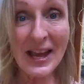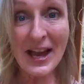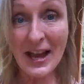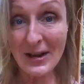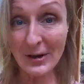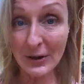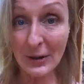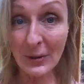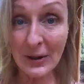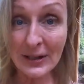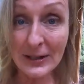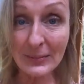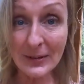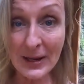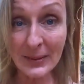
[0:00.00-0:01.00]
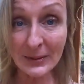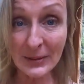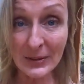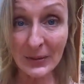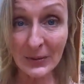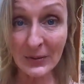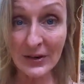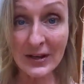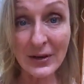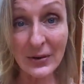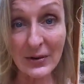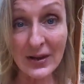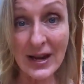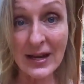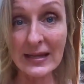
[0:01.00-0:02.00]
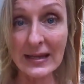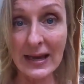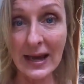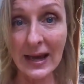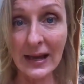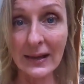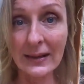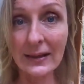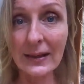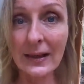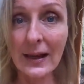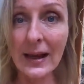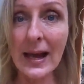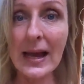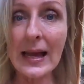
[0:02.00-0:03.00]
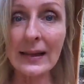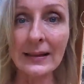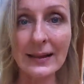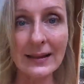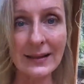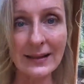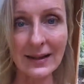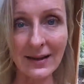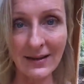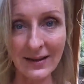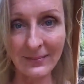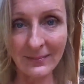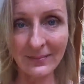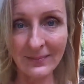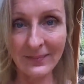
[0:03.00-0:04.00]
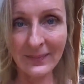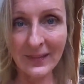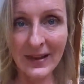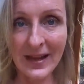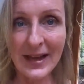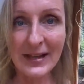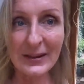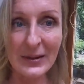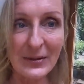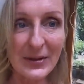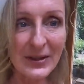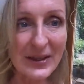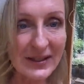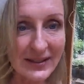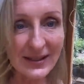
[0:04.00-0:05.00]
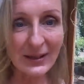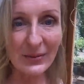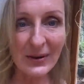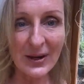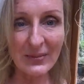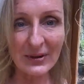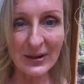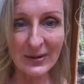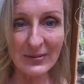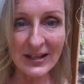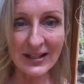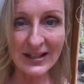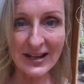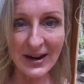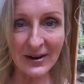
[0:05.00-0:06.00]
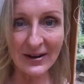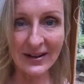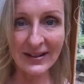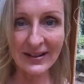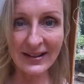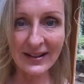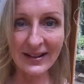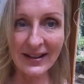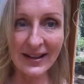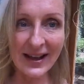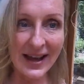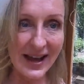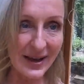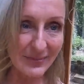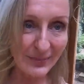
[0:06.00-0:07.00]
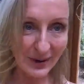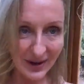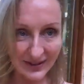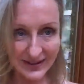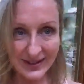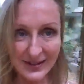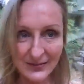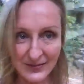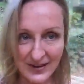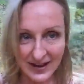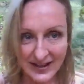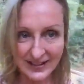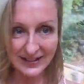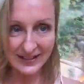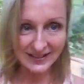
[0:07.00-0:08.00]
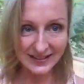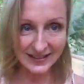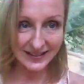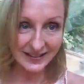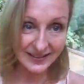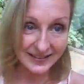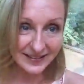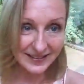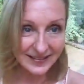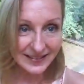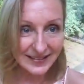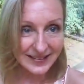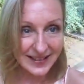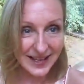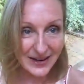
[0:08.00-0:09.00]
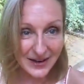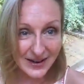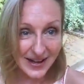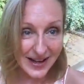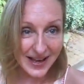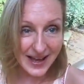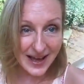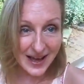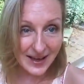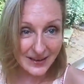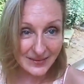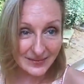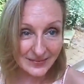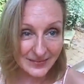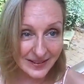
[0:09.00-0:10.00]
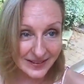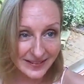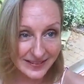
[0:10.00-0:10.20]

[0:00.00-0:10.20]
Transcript: and you're going to be able to recreate that anytime. So this is what I'm going to be sharing at Positive Nights. There I am.